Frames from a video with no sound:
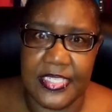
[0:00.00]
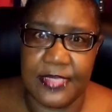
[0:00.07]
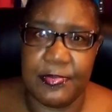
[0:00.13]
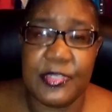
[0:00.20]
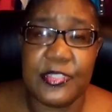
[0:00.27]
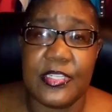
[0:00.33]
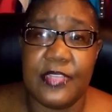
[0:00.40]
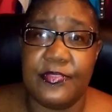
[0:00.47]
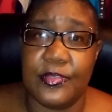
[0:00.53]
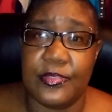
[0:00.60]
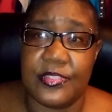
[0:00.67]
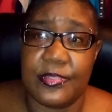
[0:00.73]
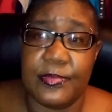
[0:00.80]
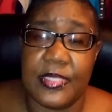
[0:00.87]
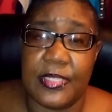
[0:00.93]
especially if
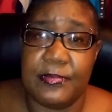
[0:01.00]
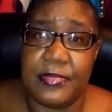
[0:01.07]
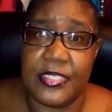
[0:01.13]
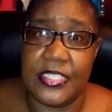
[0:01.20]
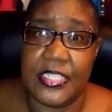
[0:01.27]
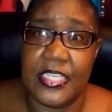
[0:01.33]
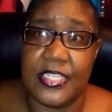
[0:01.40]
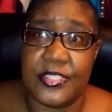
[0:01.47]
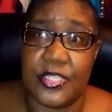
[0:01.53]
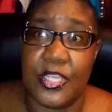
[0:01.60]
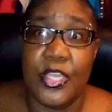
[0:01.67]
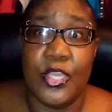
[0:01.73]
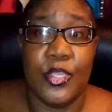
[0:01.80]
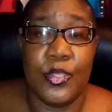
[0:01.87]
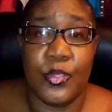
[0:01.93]
there's someone like BTS
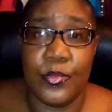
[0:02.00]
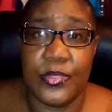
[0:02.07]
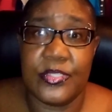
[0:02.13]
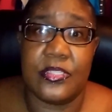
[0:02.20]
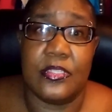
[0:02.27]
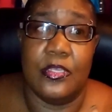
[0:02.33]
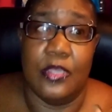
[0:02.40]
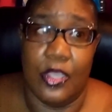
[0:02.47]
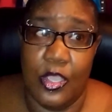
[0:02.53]
who is